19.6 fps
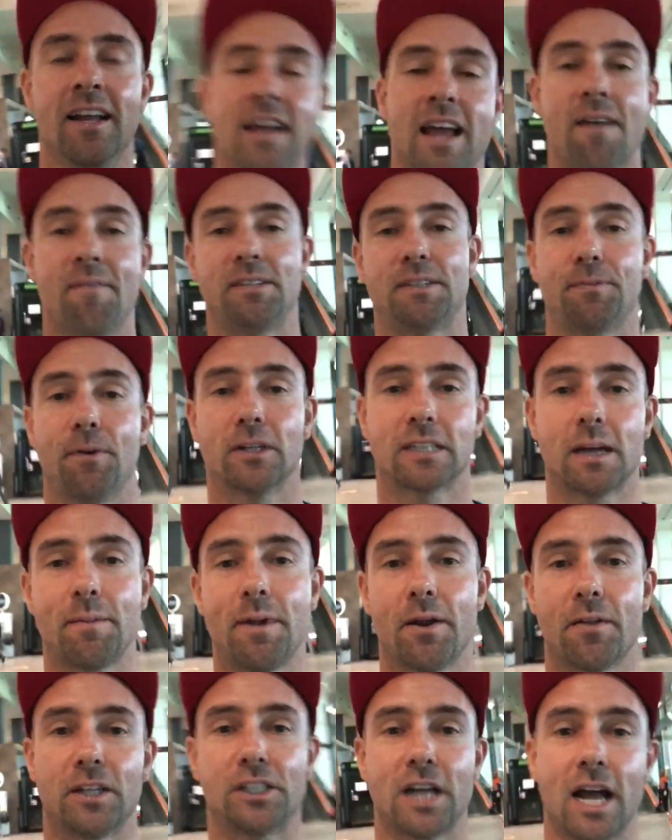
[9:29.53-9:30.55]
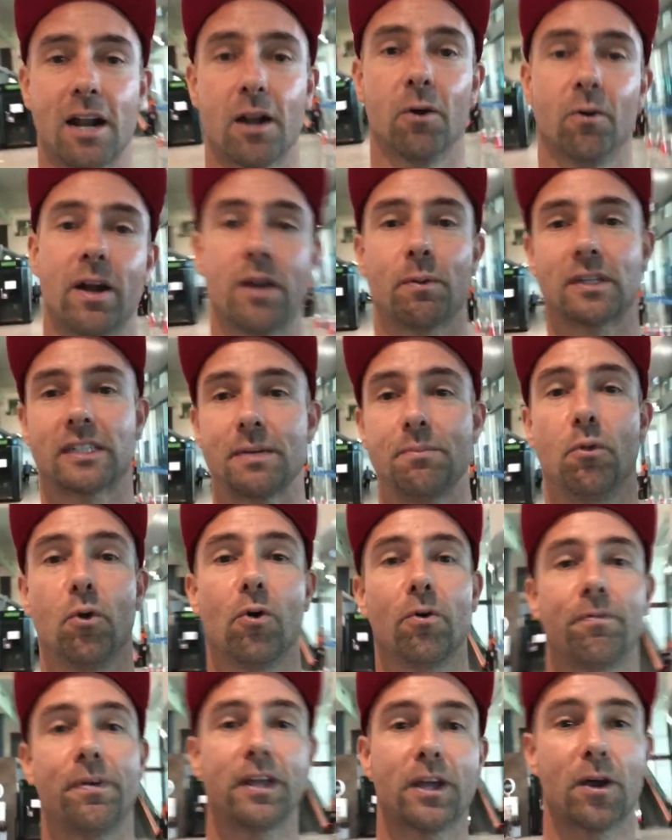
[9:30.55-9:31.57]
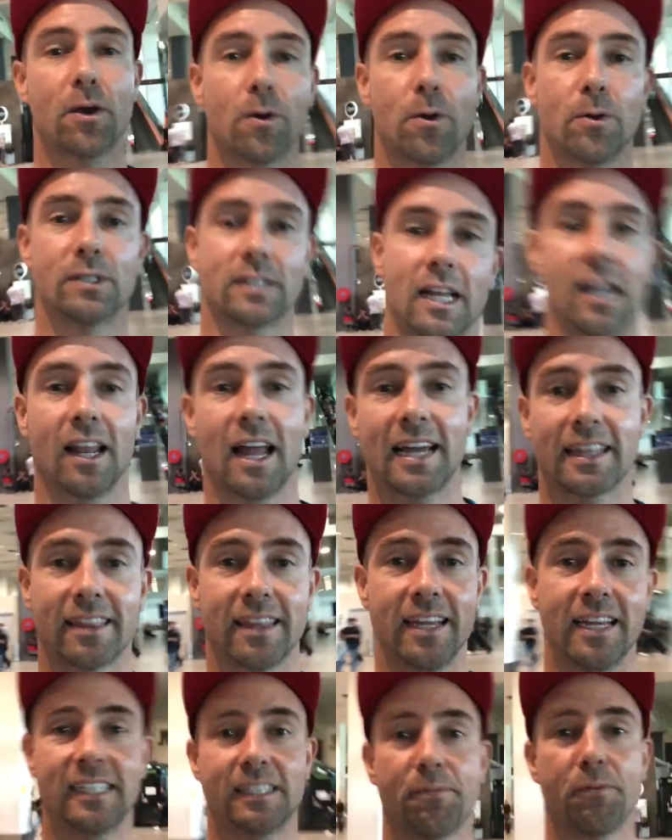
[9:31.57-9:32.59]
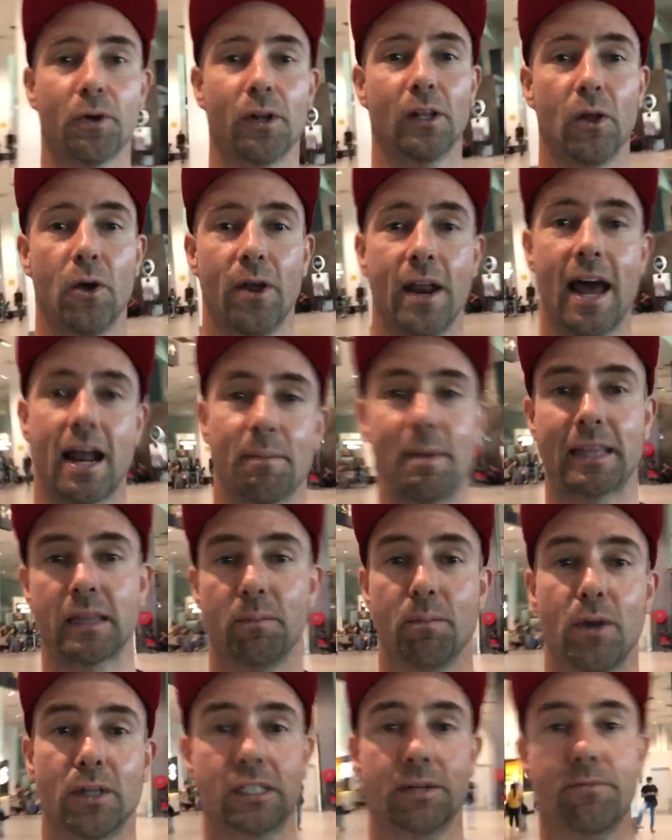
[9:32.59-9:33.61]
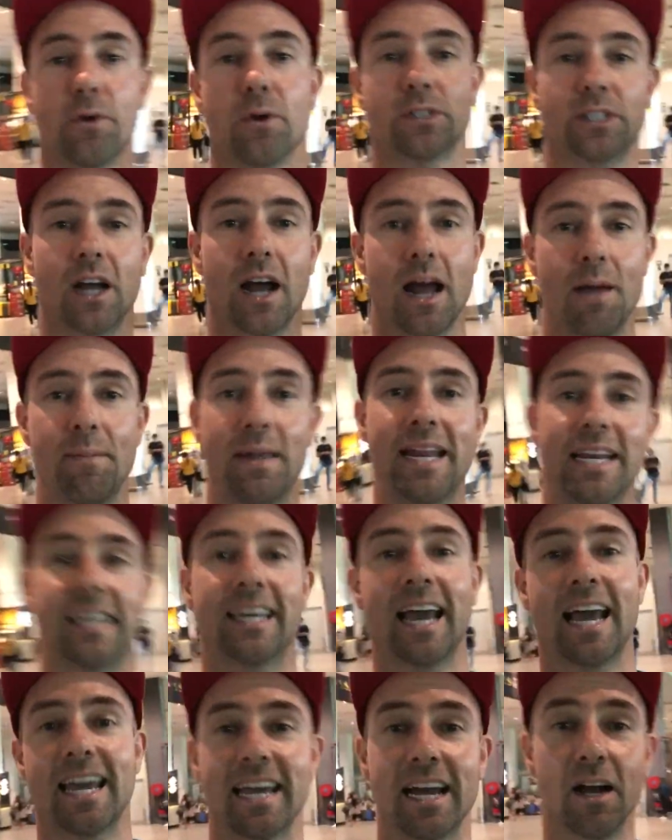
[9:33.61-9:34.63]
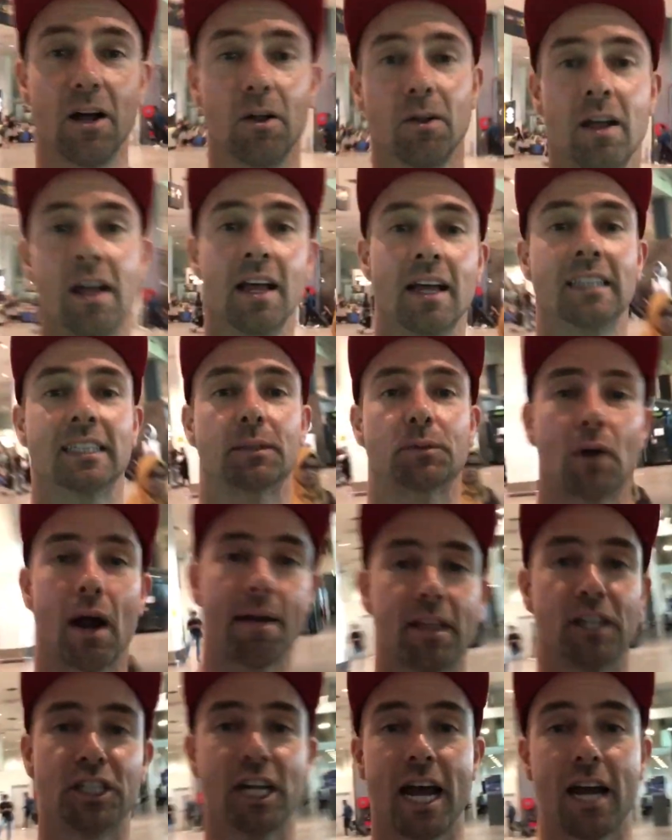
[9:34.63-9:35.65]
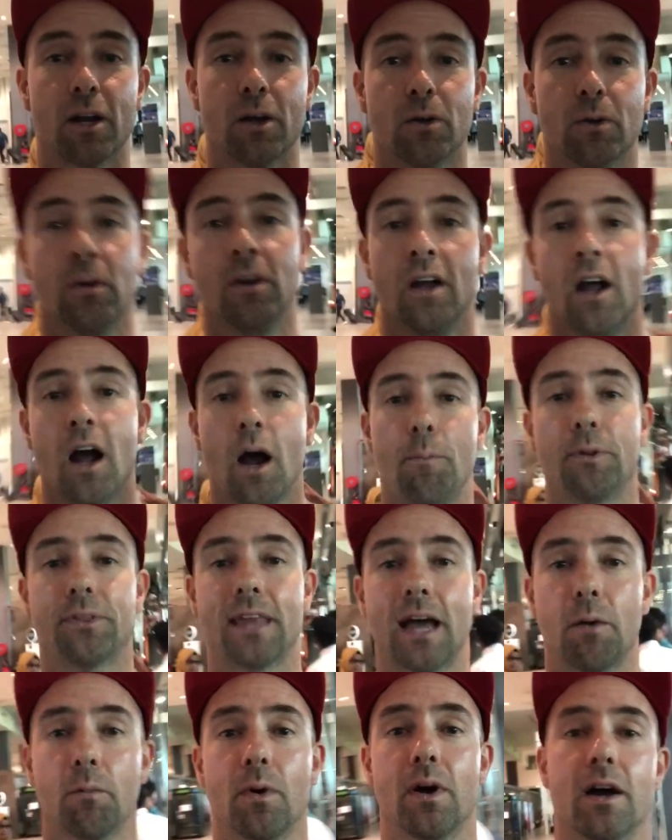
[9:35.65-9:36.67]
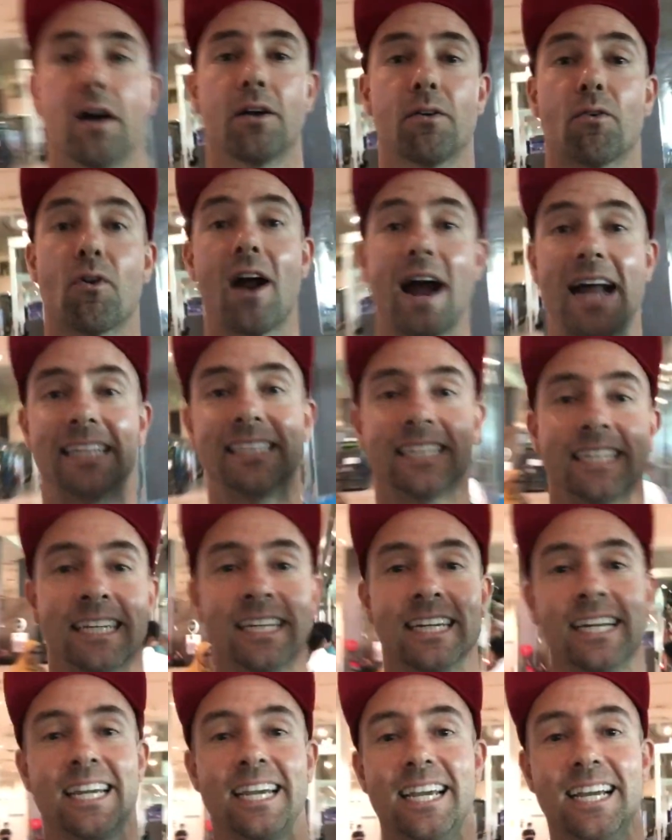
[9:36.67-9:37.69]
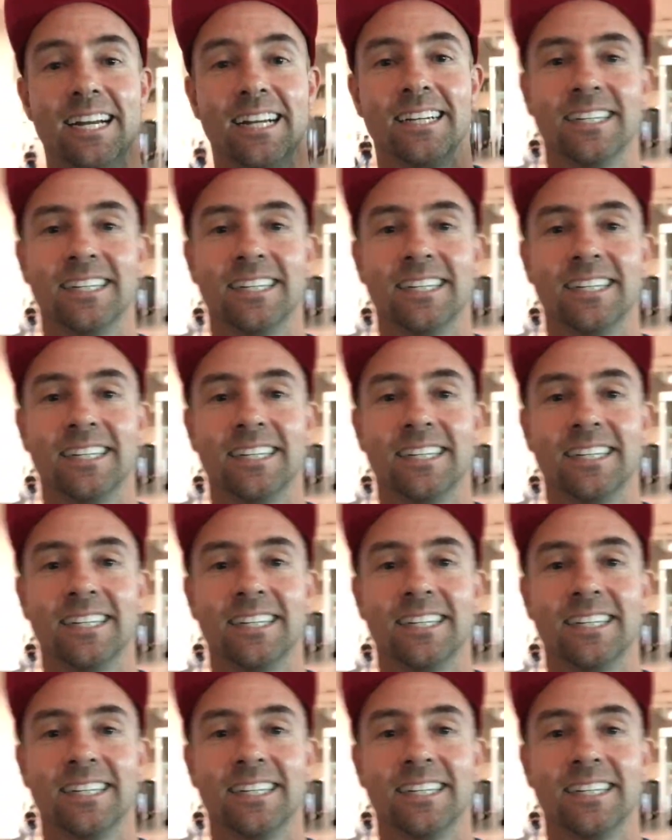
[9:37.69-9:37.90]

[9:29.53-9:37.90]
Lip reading: If it's your first time here on the channel and you want to see more videos like this, if you want to learn how to make the most of your time in KL, subscribe to the channel, I'll put that one right here.